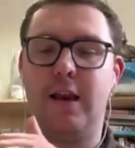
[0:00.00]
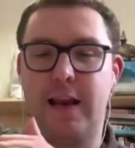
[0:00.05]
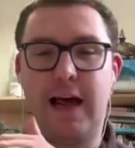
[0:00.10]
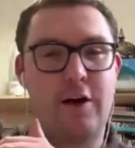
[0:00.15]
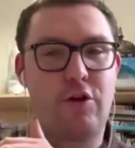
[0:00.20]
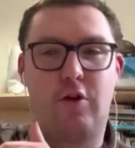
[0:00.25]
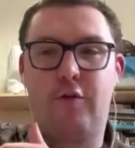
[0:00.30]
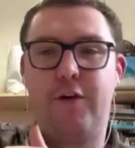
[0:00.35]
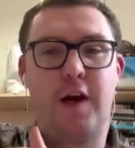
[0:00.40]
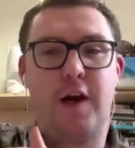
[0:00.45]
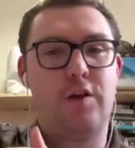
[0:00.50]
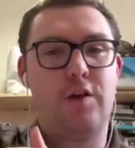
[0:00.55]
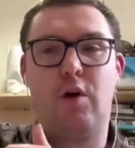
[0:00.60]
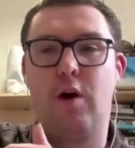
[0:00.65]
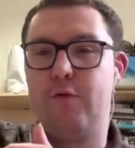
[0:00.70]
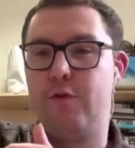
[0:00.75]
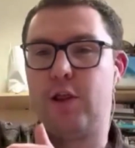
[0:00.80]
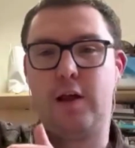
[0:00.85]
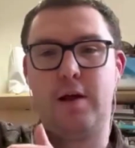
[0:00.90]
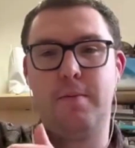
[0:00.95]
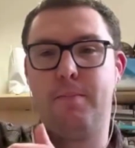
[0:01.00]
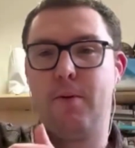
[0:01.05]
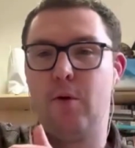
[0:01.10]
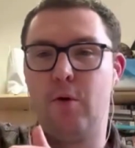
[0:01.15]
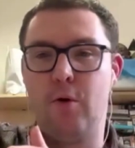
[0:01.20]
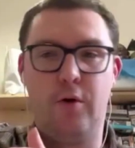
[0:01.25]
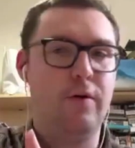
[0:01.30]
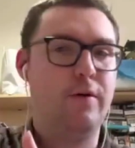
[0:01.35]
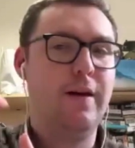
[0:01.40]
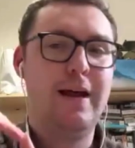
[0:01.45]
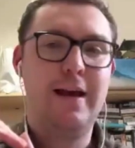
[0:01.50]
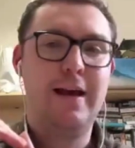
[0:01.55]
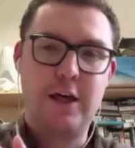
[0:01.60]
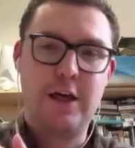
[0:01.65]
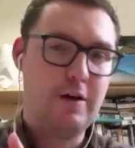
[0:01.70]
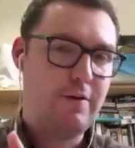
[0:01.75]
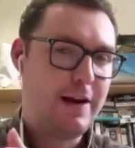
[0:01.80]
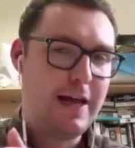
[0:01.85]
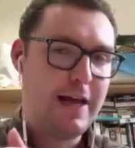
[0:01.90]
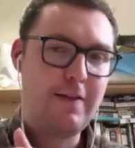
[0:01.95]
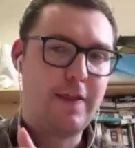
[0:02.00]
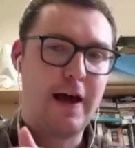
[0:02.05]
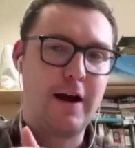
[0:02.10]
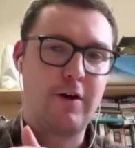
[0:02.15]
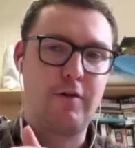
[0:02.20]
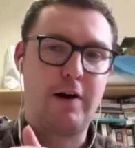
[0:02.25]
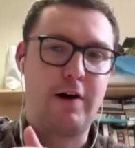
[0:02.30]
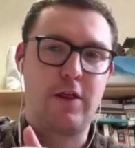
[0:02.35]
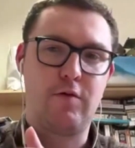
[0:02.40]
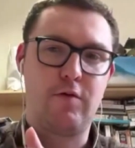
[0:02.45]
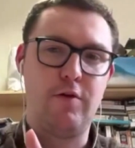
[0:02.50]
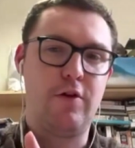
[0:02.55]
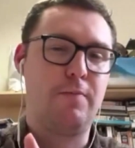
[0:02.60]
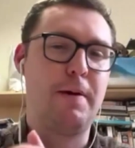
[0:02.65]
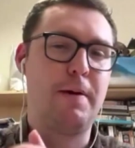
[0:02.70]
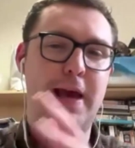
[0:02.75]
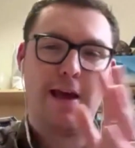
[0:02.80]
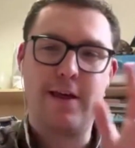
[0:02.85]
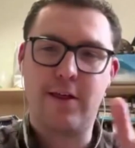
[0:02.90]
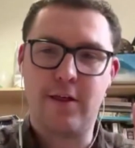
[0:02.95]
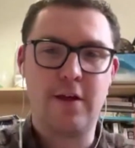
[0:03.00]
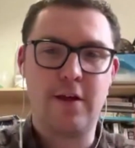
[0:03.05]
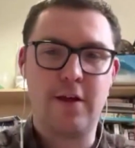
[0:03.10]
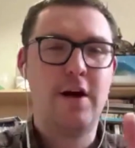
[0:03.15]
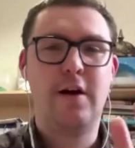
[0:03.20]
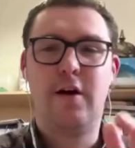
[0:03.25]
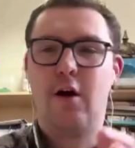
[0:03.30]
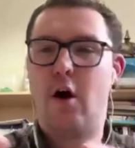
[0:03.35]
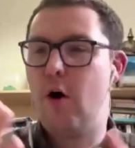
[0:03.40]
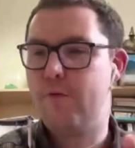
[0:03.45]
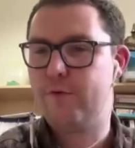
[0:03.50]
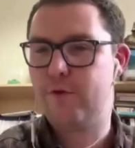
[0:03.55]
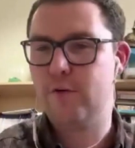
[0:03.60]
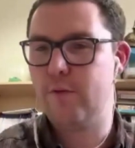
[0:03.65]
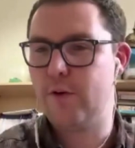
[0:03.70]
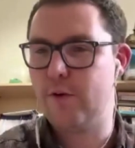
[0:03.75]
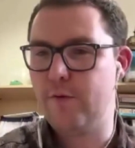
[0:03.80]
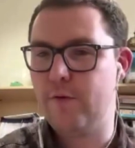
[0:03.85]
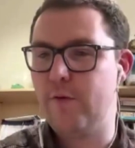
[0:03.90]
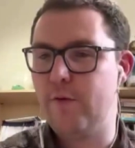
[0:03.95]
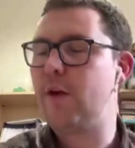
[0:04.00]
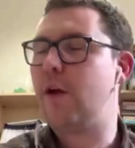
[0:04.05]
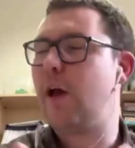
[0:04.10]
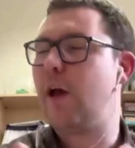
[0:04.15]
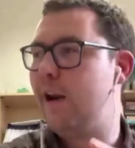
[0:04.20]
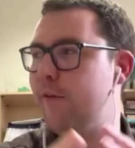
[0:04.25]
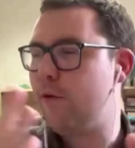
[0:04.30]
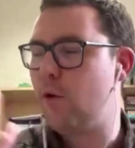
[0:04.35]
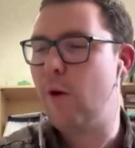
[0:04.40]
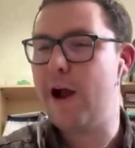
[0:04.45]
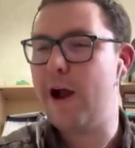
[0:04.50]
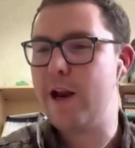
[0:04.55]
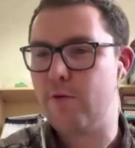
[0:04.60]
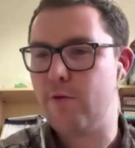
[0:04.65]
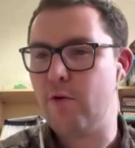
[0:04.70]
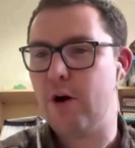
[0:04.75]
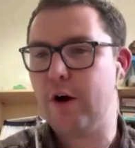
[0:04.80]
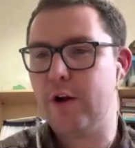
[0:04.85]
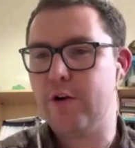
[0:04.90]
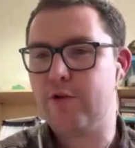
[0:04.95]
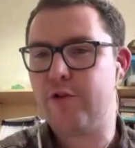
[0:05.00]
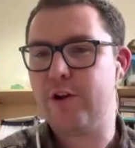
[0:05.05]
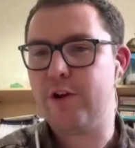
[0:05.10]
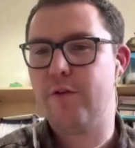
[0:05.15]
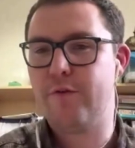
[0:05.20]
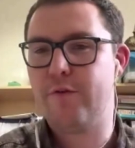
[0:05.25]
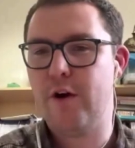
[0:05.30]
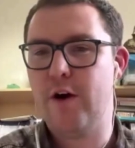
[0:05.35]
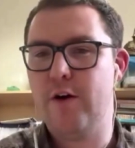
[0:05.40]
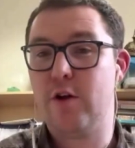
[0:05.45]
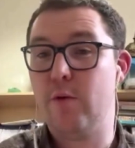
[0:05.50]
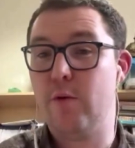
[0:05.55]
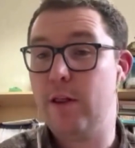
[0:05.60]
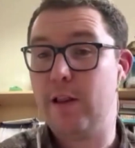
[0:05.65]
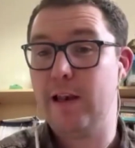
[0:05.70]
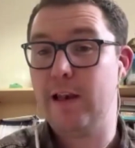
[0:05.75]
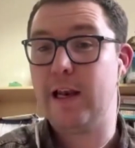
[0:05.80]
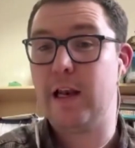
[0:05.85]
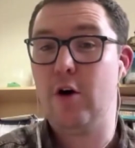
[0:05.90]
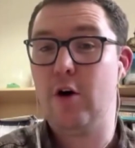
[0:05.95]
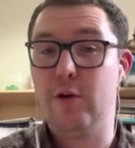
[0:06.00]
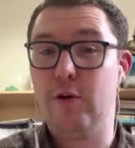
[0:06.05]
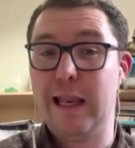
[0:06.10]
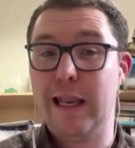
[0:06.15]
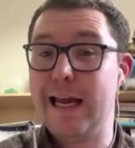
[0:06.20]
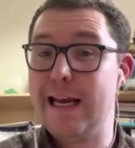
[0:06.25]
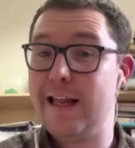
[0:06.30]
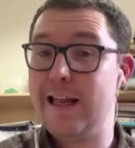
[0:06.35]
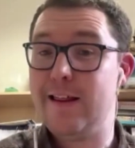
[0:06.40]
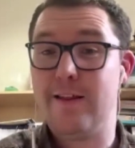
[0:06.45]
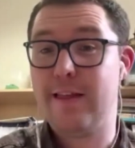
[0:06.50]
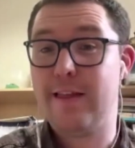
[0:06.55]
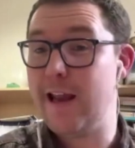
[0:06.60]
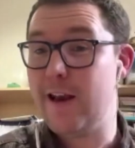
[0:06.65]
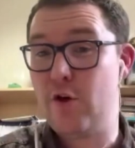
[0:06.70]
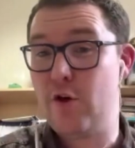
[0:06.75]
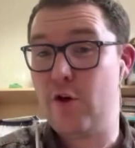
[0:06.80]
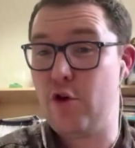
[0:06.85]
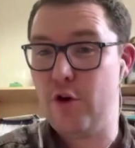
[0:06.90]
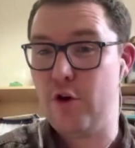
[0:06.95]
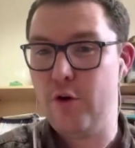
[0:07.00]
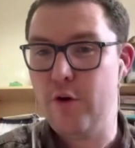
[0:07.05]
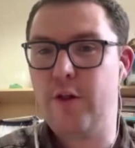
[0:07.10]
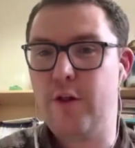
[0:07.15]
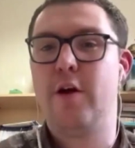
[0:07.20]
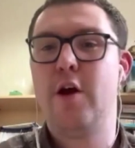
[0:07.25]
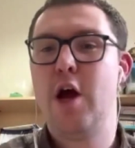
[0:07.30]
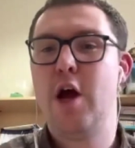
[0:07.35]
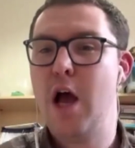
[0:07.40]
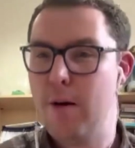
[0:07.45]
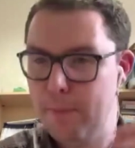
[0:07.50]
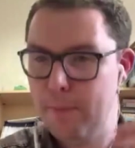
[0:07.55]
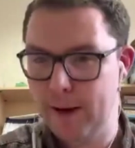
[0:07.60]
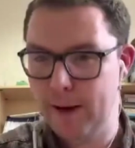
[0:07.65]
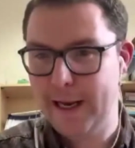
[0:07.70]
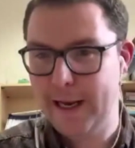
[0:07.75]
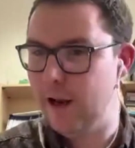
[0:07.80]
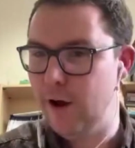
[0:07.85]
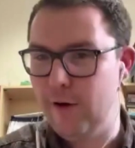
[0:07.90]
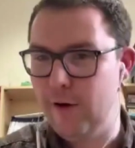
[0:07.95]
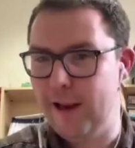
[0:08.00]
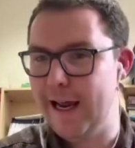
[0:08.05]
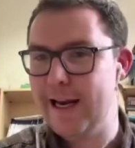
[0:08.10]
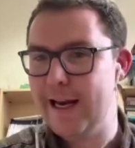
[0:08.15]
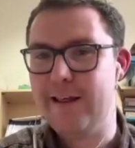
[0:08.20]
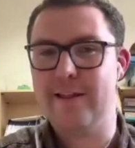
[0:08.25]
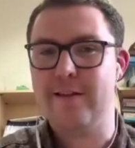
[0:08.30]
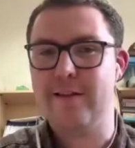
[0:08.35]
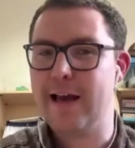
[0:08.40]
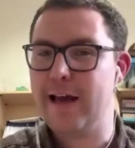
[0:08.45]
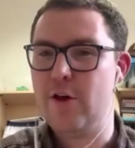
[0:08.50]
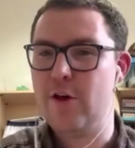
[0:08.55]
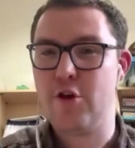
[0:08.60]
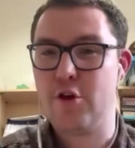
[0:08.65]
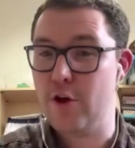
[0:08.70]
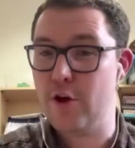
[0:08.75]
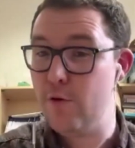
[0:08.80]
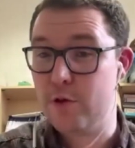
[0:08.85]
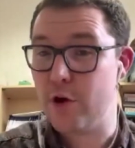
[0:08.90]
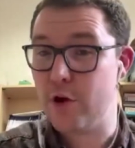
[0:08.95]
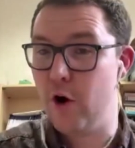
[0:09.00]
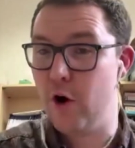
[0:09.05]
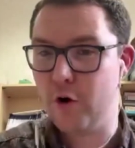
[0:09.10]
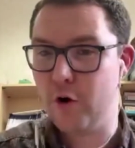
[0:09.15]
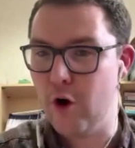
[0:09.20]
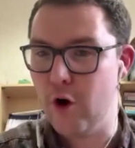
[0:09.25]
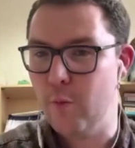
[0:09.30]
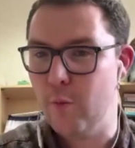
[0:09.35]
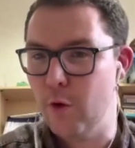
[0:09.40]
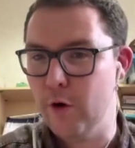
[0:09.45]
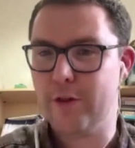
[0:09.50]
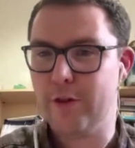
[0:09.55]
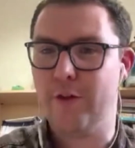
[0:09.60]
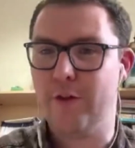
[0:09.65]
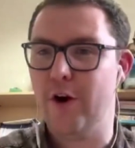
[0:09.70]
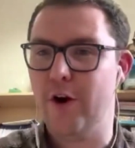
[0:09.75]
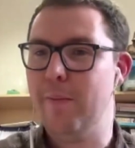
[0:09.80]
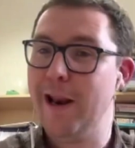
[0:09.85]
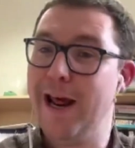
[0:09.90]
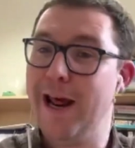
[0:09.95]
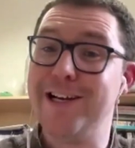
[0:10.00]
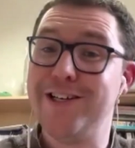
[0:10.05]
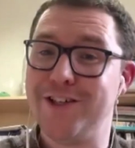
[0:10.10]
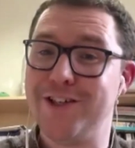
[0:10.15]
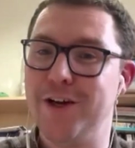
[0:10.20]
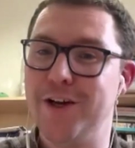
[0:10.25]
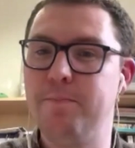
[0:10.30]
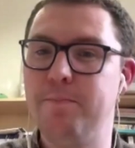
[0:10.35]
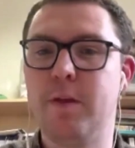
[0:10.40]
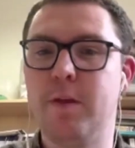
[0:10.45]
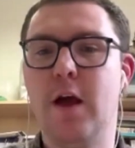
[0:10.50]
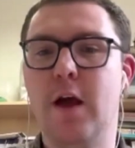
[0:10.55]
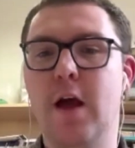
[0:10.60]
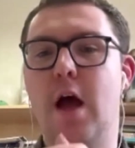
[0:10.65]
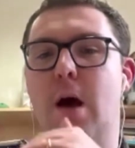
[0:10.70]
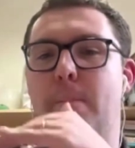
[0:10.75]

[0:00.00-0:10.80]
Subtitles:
National figures are obviously important. You need that grassroots base, often kind of quite derogatory referred to as little old ladies in tennis shoes, but little old ladies in tennis shoes got Goldwater the nomination.